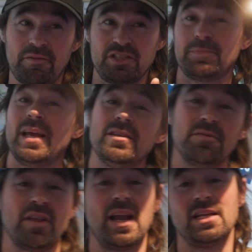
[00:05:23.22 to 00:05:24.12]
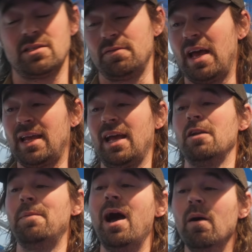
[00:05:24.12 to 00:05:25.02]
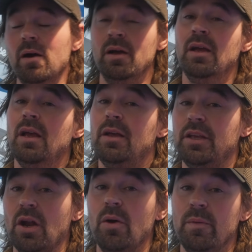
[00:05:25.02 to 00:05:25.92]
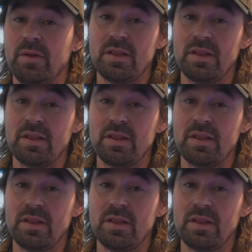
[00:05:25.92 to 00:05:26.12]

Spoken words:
have space for the likes of that kind of power, you know,